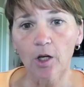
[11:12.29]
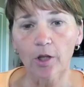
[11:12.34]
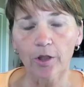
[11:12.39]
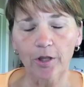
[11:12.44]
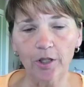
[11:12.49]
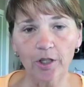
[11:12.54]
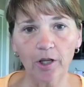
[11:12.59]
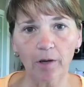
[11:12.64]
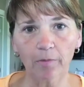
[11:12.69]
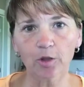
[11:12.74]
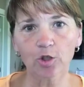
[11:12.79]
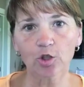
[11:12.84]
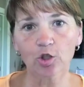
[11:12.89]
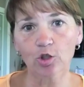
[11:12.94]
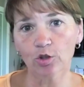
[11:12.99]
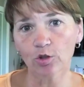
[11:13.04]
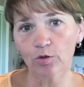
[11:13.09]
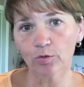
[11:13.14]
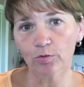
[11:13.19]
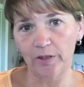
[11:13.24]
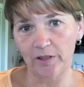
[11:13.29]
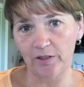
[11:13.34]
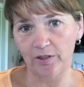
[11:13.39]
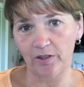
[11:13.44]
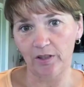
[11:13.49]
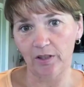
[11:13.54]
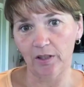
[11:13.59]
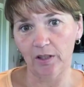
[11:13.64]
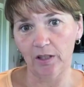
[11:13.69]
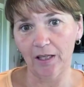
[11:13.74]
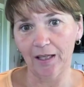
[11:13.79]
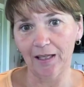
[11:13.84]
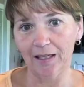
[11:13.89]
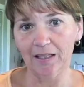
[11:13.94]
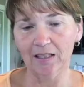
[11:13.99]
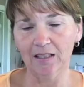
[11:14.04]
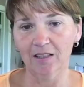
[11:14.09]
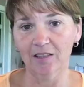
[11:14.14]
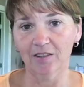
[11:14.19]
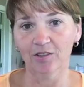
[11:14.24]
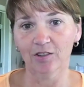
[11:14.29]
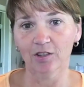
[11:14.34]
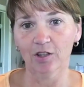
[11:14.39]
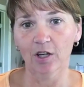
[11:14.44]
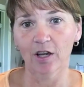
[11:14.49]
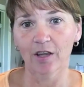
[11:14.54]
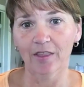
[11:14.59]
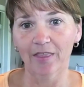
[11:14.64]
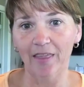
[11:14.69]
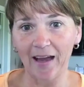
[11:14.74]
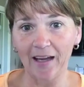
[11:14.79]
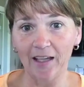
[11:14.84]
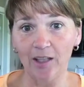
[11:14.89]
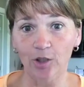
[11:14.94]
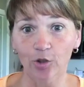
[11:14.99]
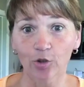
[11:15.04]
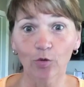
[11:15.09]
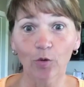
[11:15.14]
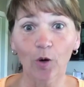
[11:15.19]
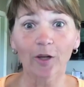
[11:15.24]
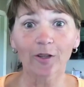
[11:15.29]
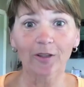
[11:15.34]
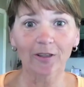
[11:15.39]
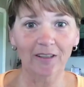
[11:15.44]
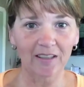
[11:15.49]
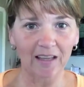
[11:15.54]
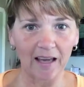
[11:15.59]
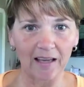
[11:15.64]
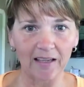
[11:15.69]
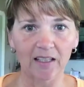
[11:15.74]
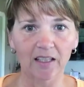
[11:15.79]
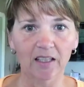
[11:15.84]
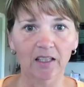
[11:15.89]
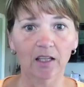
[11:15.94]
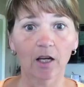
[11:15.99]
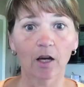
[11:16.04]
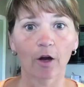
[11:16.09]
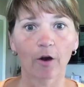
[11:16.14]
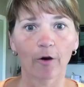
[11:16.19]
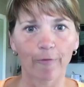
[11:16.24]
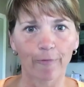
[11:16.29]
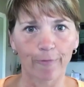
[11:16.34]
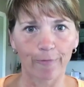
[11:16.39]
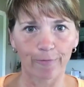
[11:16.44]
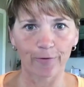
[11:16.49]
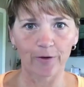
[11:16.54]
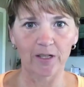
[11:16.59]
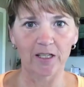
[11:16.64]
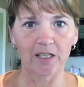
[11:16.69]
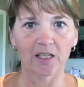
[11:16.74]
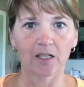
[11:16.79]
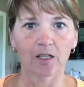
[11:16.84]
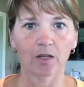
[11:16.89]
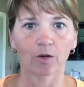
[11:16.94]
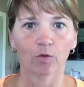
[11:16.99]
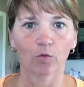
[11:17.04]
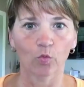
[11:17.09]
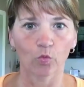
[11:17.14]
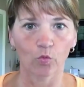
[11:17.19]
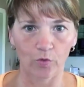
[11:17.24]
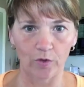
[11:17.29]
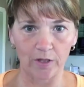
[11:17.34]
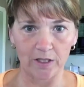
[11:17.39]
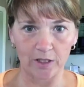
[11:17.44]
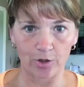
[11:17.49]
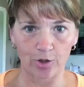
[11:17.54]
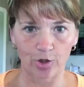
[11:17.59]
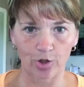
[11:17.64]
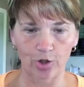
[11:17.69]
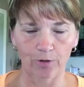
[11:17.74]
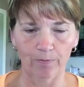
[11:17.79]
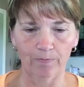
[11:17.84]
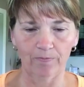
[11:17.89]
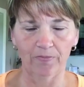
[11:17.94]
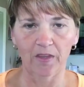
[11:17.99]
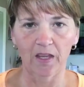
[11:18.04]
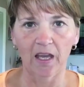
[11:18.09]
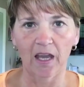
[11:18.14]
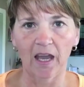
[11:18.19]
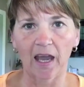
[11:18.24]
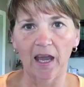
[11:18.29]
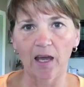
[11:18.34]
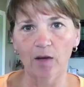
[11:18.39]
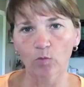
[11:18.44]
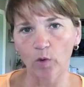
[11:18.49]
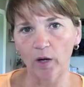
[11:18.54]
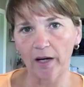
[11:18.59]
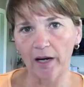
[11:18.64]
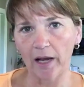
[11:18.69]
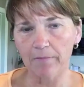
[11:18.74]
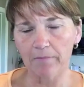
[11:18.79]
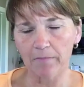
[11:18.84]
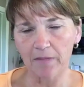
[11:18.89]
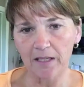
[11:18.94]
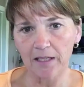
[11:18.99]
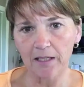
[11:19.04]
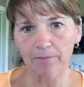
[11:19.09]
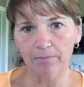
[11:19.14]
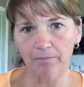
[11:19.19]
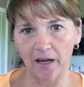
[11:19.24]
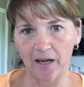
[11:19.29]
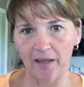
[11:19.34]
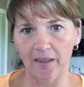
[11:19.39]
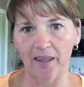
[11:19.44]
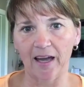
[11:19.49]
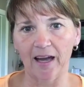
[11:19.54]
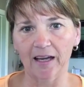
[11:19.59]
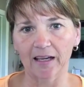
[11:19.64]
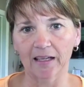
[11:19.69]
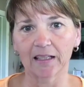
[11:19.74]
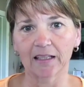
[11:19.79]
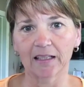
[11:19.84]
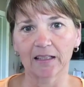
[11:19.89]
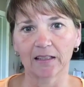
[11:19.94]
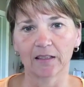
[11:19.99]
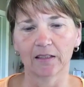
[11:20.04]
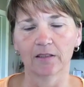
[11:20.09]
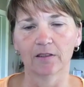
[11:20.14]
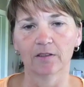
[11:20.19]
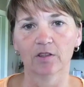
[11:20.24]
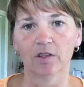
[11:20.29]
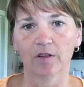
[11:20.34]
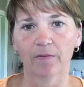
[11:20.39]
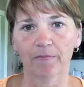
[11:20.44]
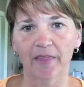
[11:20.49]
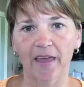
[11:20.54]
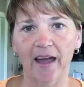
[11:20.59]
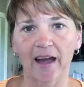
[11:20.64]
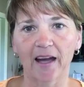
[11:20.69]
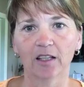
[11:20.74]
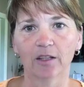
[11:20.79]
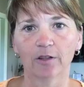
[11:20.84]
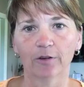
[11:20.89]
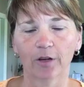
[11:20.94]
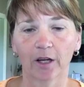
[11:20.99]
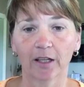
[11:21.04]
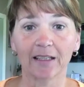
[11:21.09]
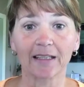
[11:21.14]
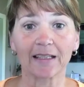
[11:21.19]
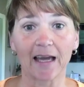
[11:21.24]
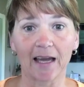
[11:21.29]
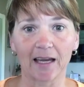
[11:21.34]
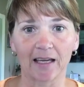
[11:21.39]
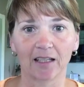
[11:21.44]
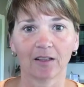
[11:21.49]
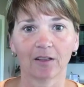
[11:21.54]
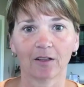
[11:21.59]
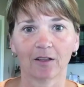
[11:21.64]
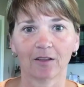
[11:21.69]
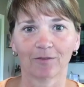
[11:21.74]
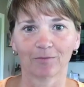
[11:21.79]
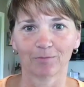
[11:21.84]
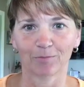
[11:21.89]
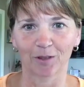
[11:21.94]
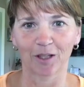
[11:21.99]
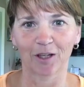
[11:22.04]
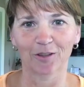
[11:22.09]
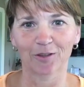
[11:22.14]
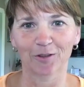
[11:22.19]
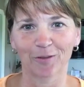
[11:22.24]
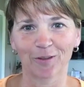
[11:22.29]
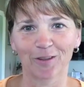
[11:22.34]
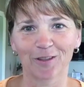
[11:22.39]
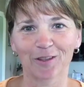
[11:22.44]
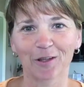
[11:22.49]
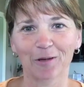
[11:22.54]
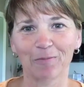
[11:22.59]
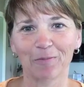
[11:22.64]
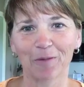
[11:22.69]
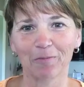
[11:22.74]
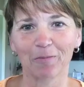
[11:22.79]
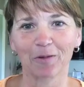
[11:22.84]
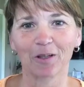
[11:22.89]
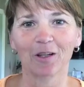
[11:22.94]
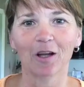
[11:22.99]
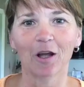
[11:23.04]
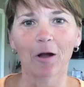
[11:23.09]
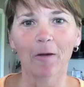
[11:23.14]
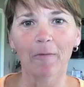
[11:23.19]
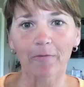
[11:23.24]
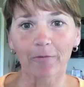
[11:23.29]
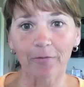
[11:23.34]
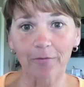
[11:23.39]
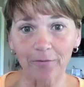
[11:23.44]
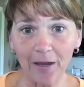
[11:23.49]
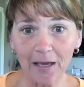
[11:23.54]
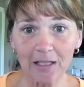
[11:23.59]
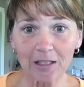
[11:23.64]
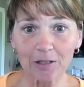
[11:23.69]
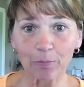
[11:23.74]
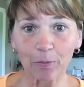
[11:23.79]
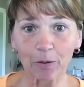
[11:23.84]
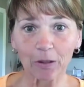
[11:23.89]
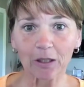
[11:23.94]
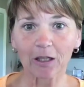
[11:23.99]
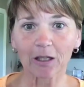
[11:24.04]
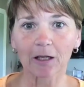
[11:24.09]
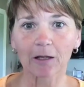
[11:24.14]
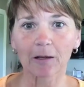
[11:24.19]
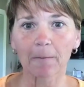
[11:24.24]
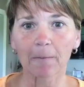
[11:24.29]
The number 2 reason is that you are getting free reach. And what I mean by that is that, again, because of its commitment, Facebook